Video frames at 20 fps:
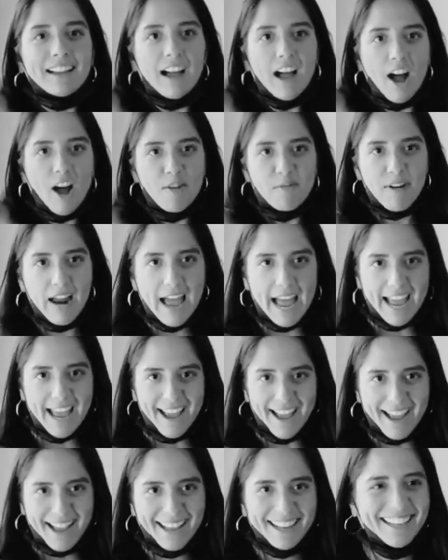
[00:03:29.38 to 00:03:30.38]
All
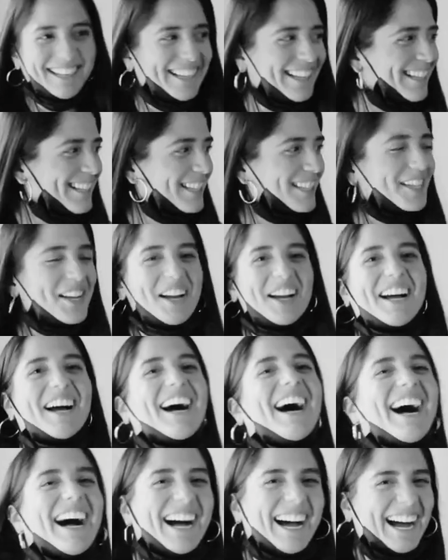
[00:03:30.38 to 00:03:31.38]
right.
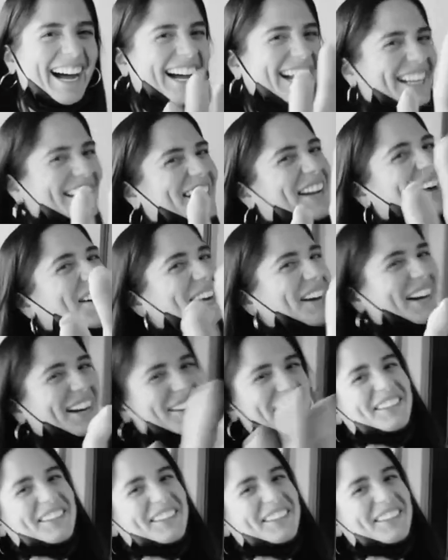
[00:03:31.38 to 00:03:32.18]
No, are you